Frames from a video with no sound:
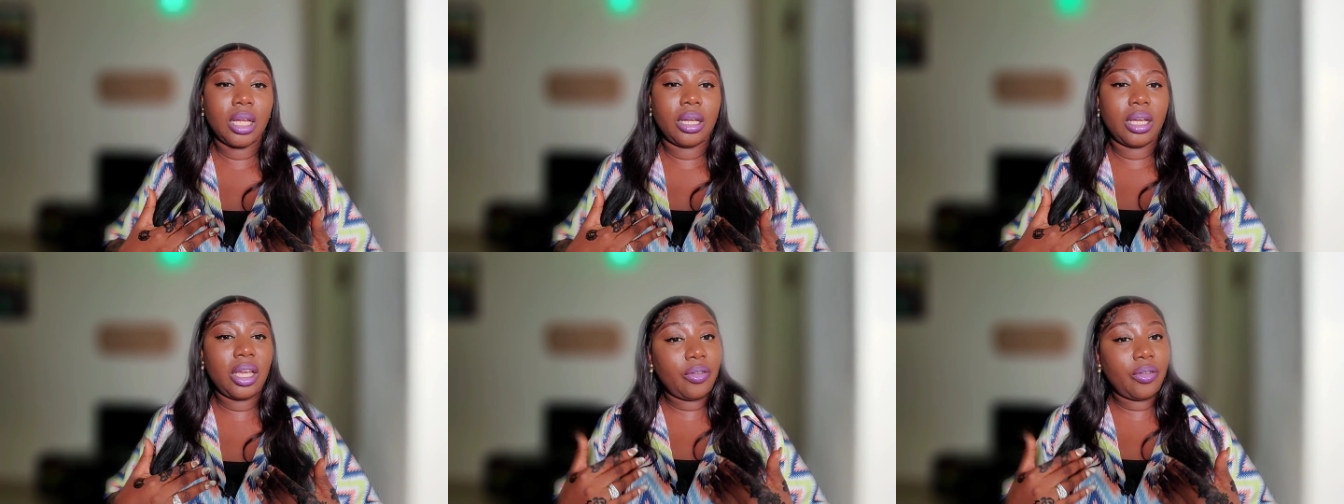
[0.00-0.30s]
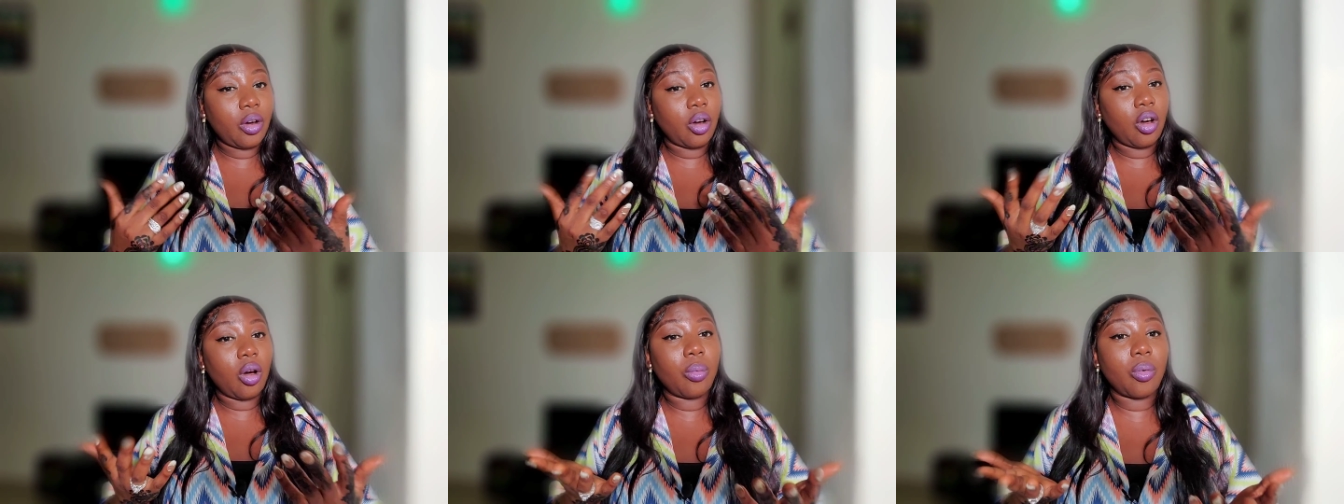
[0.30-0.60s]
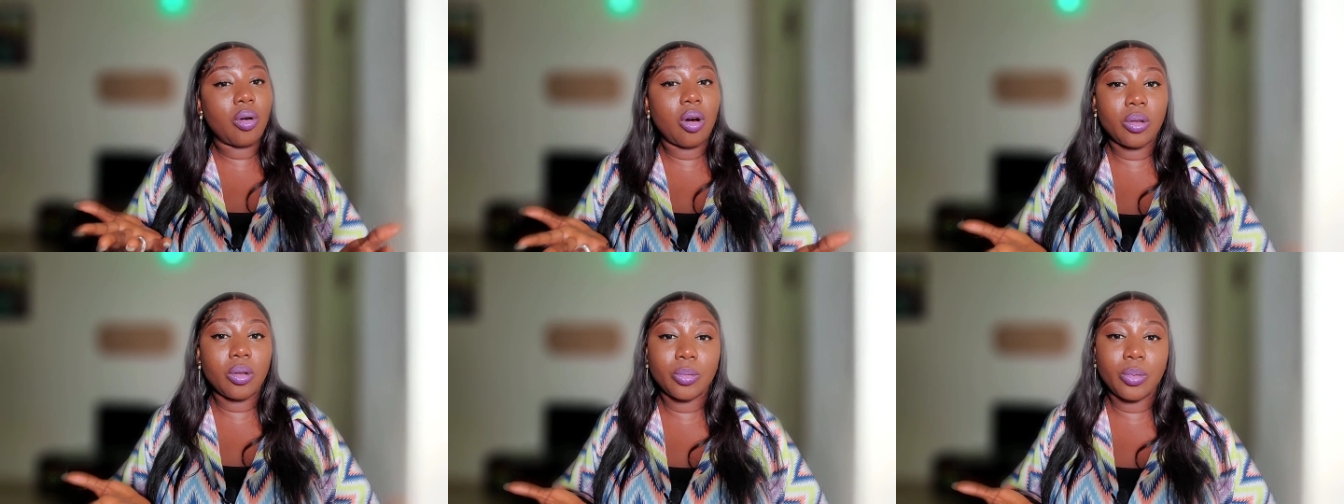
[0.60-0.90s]
If Ogom
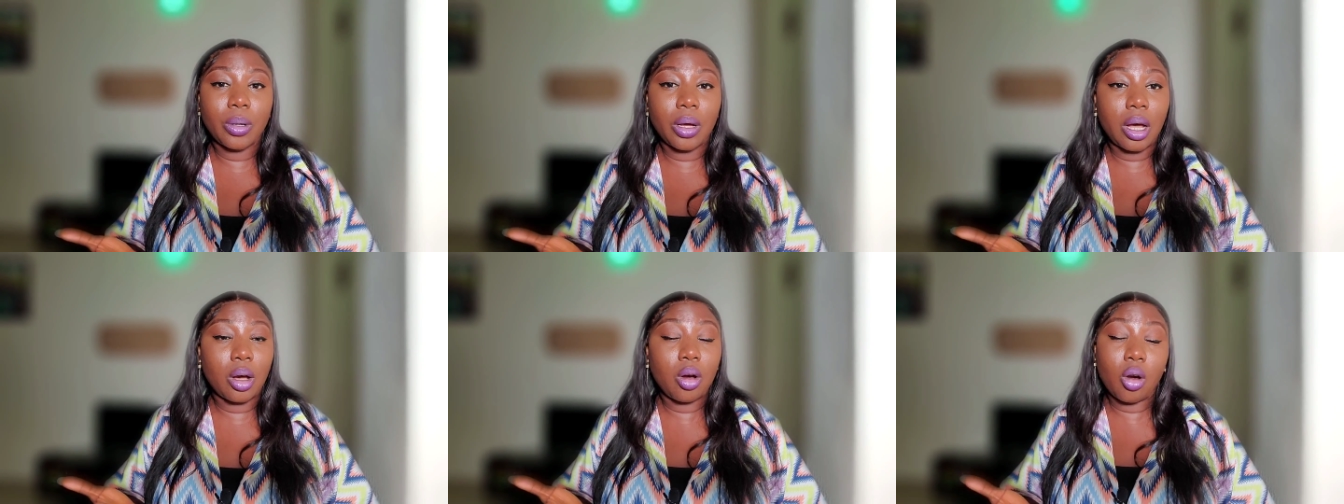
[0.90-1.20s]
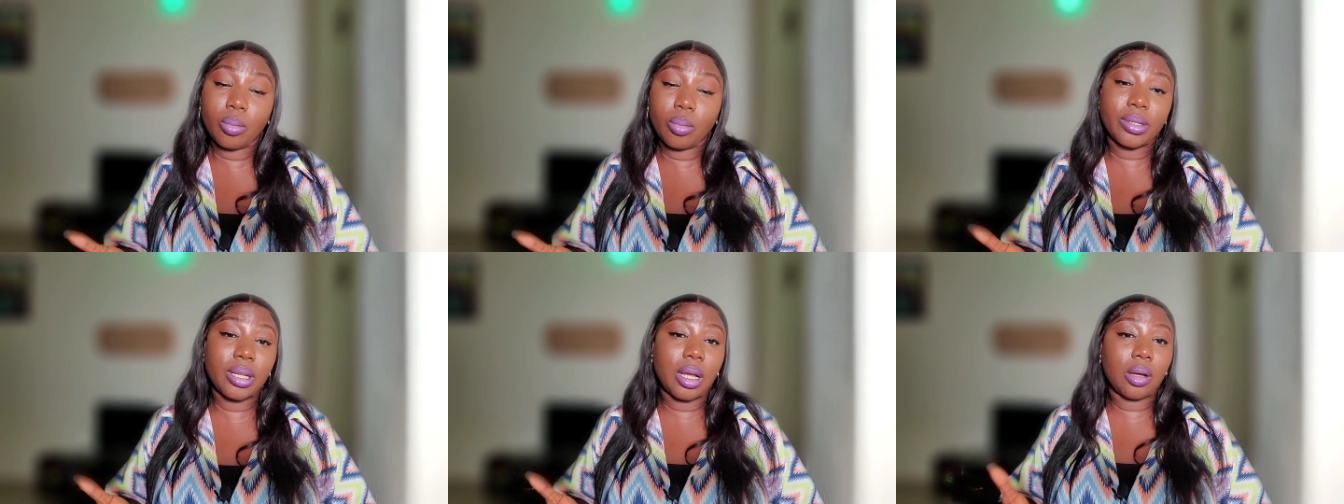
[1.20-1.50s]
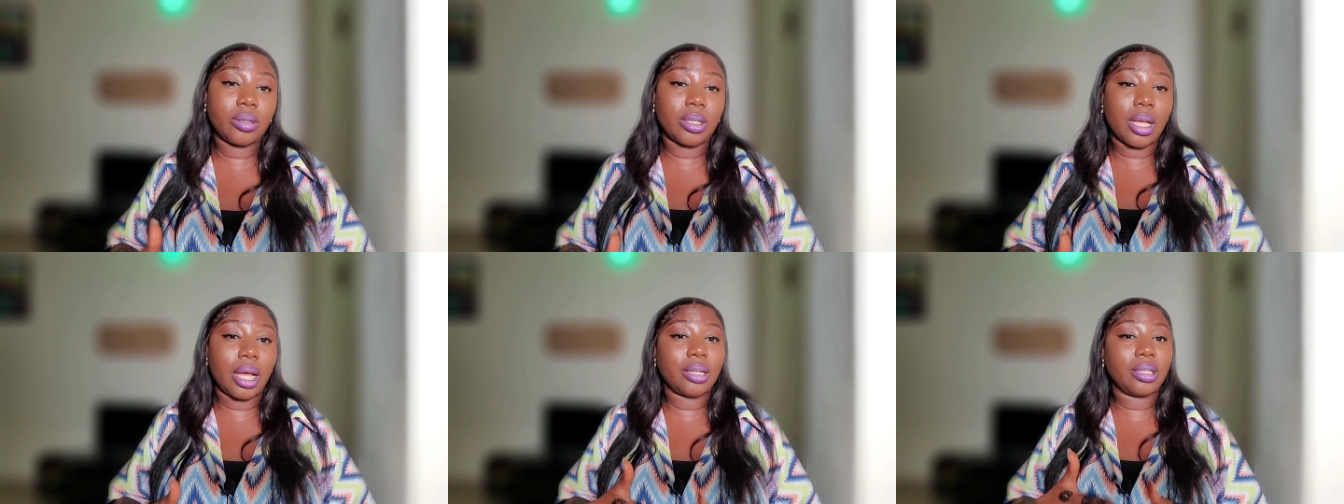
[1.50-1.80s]
comes, comes
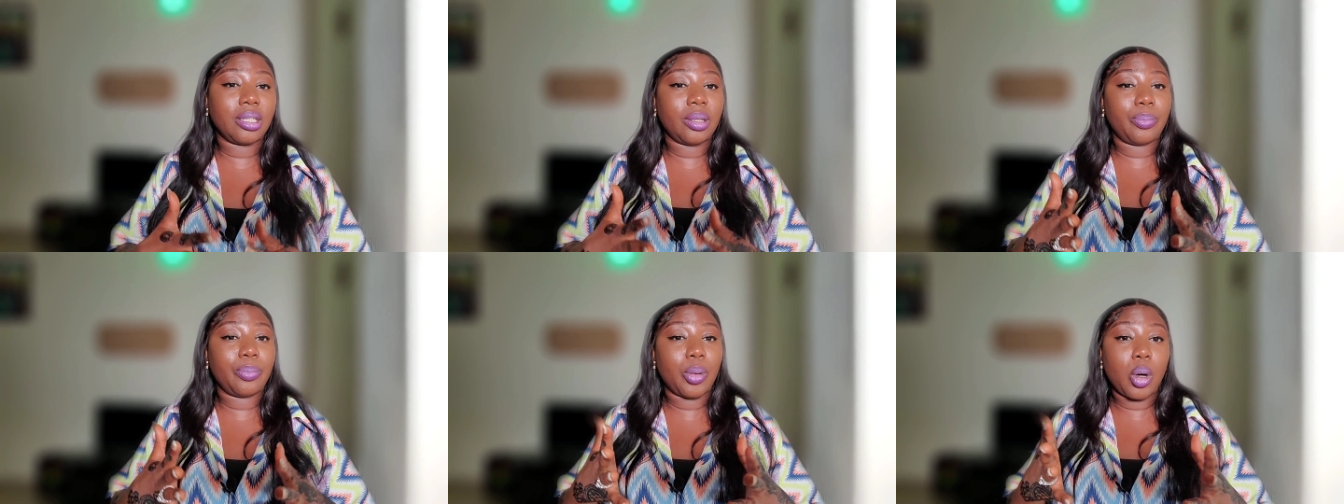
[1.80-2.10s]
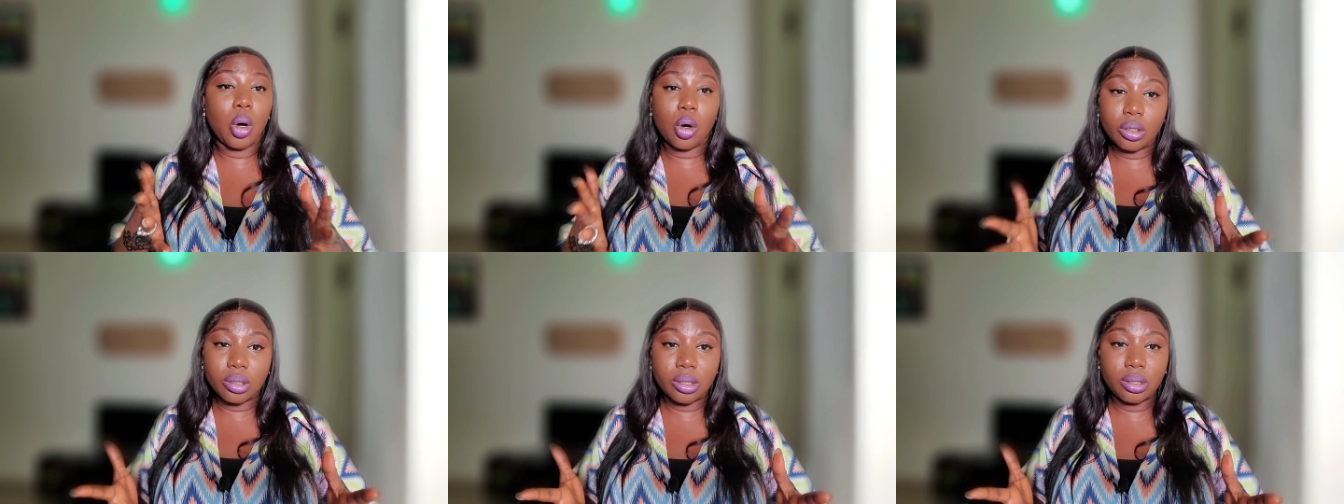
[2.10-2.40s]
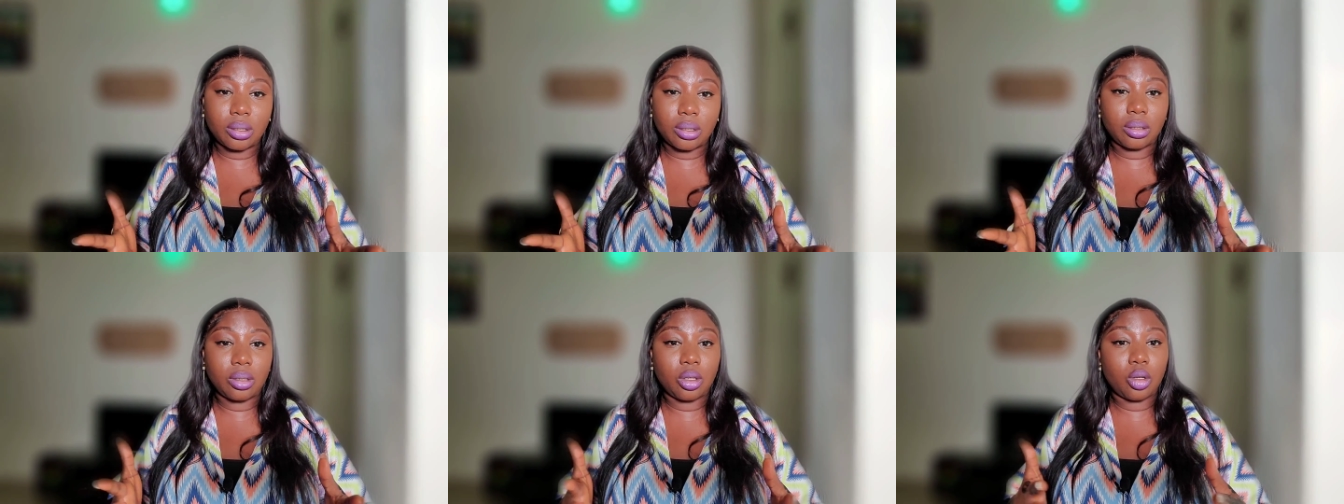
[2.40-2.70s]
out and
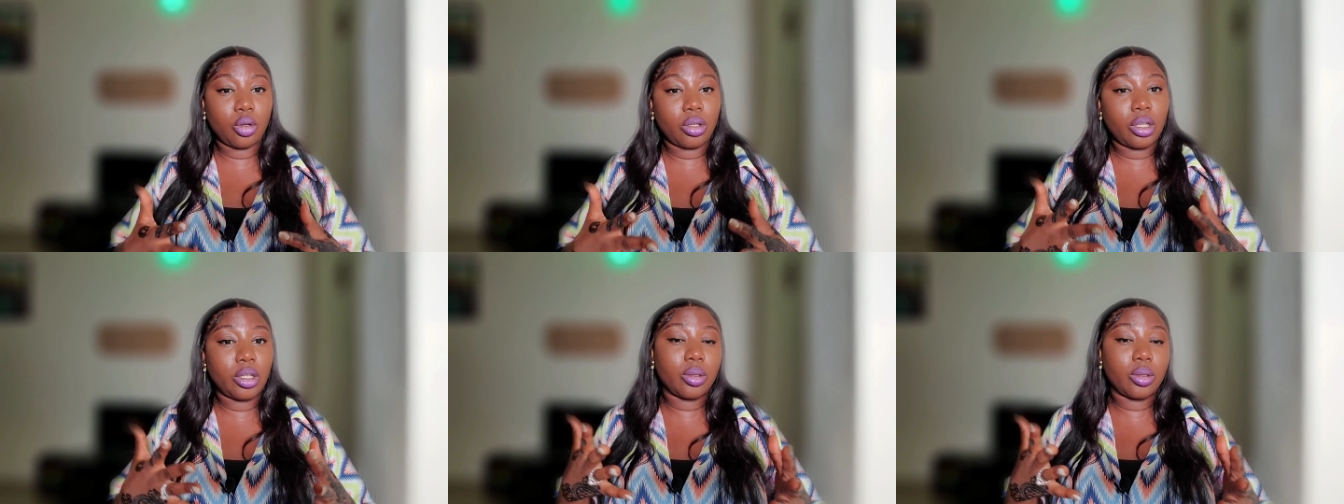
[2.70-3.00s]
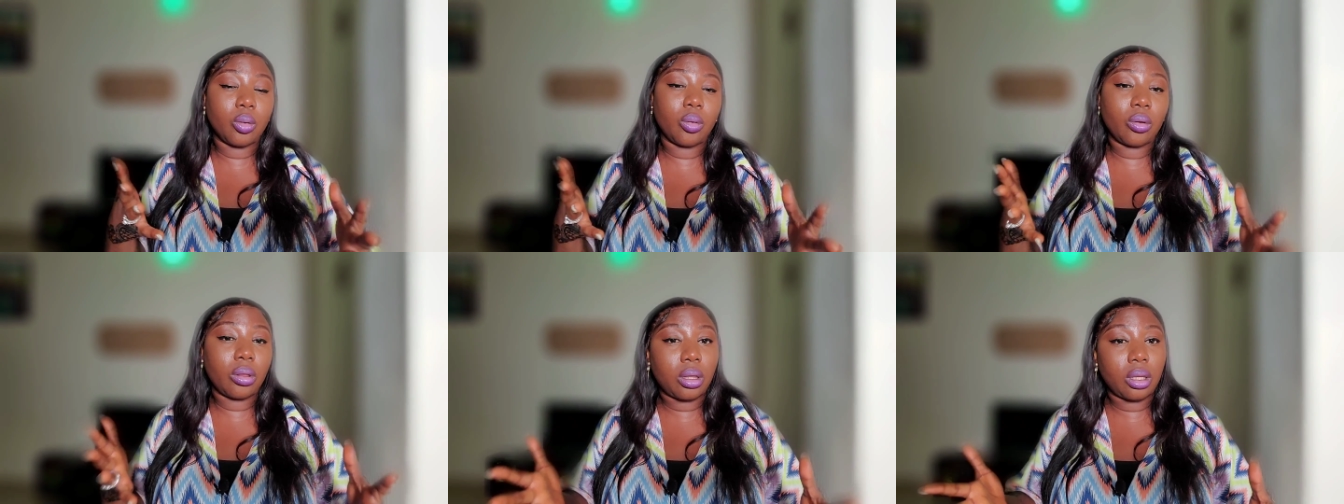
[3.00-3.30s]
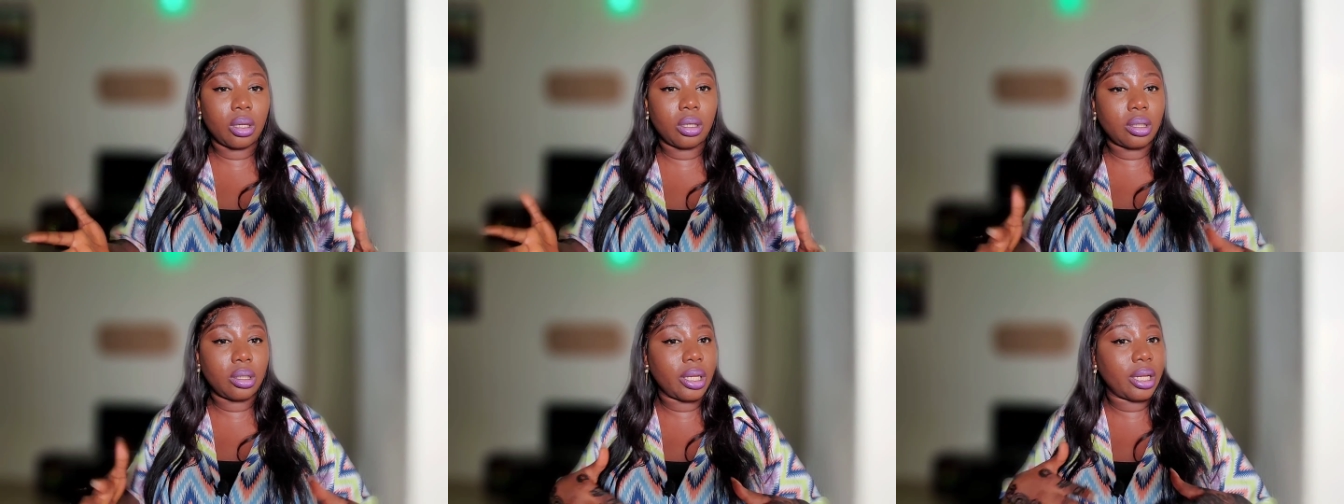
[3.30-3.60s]
debunks, you know, this whole
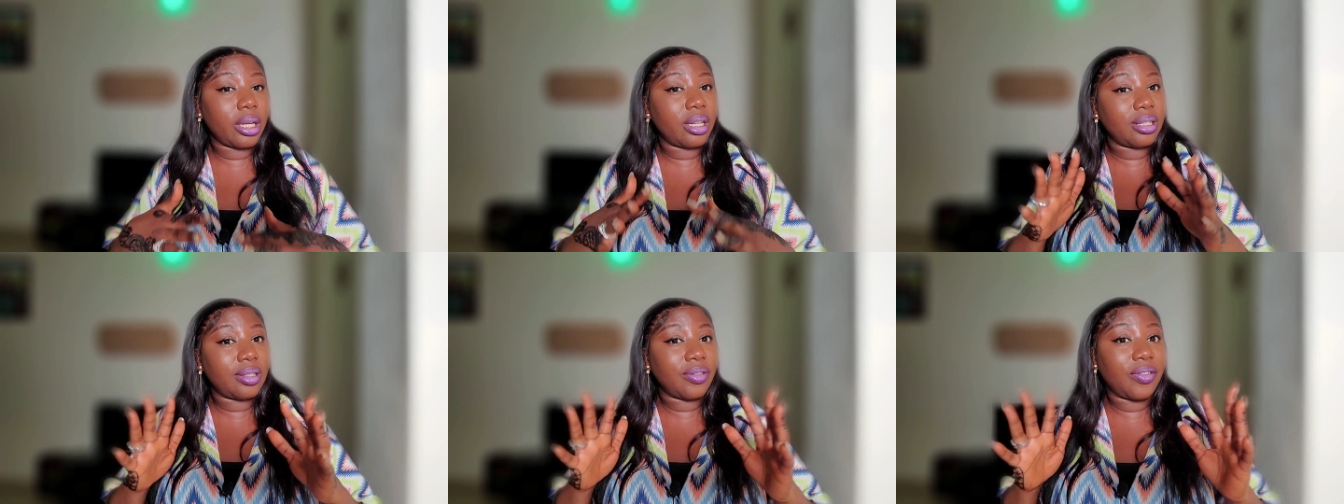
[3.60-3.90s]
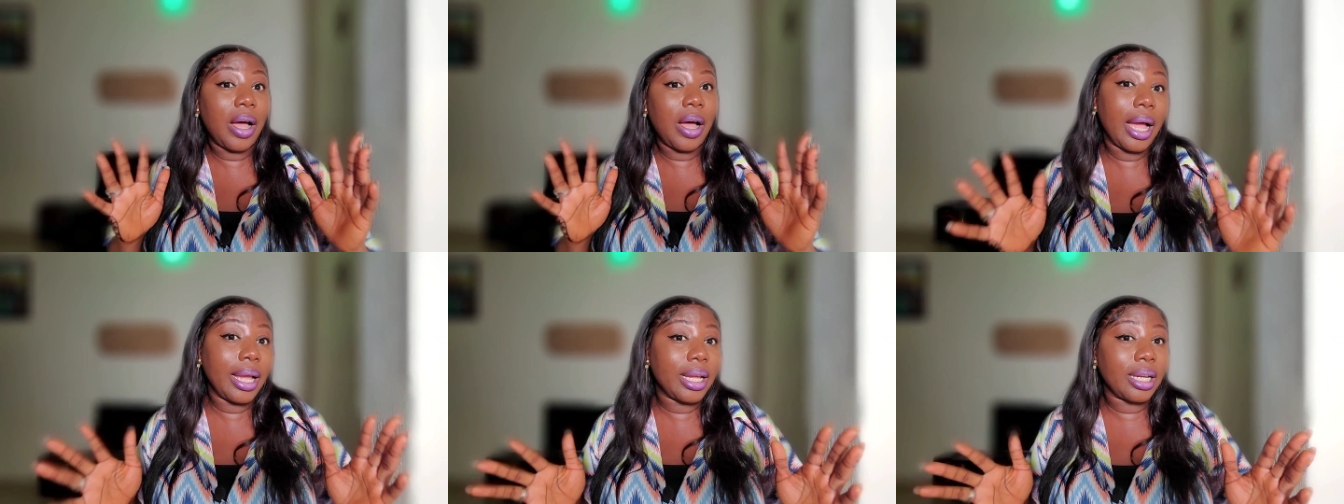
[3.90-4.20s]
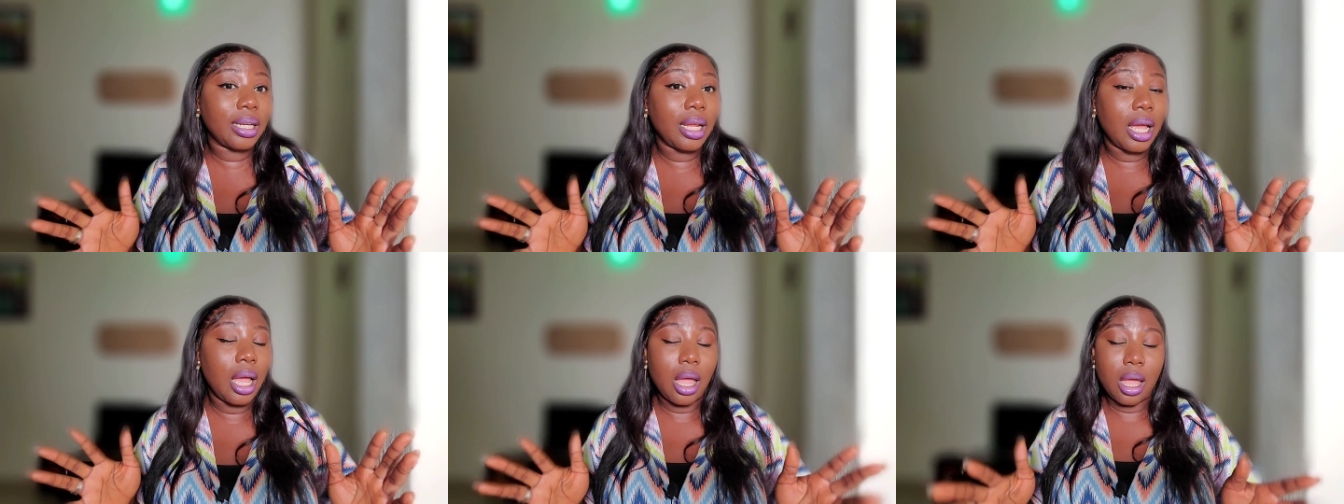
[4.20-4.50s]
thing, then it's
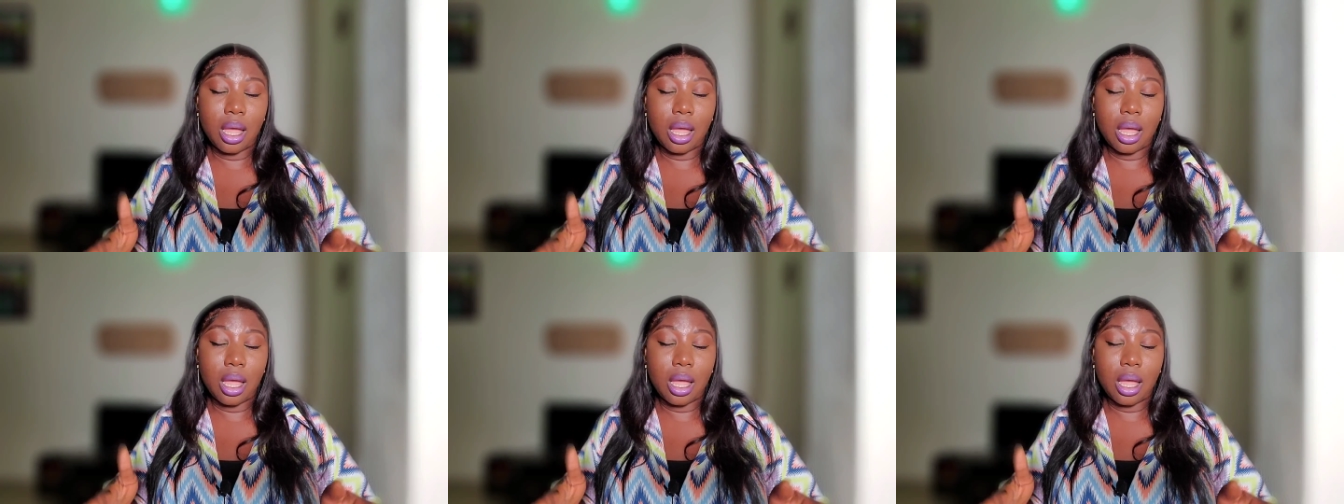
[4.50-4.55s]
fine.